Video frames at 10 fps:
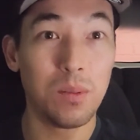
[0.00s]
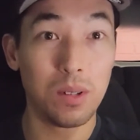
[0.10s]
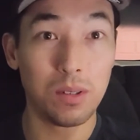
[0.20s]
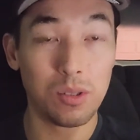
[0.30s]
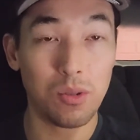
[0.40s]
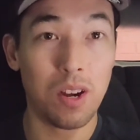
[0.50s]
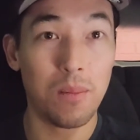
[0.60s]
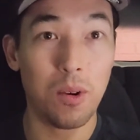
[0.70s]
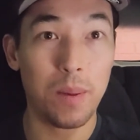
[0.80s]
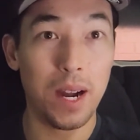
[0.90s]
where it'll draw
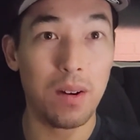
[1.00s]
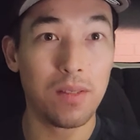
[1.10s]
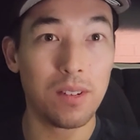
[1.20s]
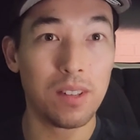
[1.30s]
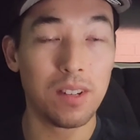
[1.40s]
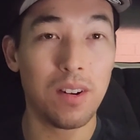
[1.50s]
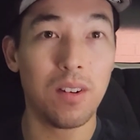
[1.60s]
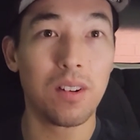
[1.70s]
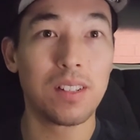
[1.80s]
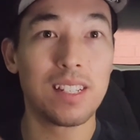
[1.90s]
more power for the
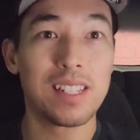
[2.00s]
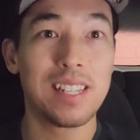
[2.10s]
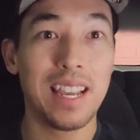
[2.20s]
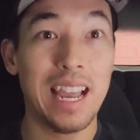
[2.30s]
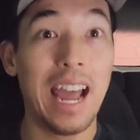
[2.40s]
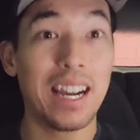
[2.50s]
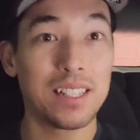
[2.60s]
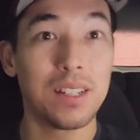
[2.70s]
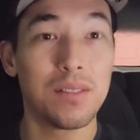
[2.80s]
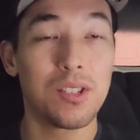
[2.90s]
car to stay
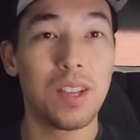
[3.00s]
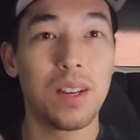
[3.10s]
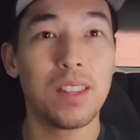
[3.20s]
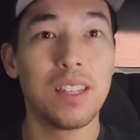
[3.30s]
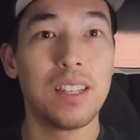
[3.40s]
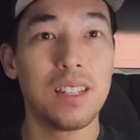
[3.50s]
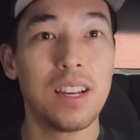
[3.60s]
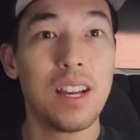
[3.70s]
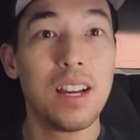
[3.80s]
active, so that the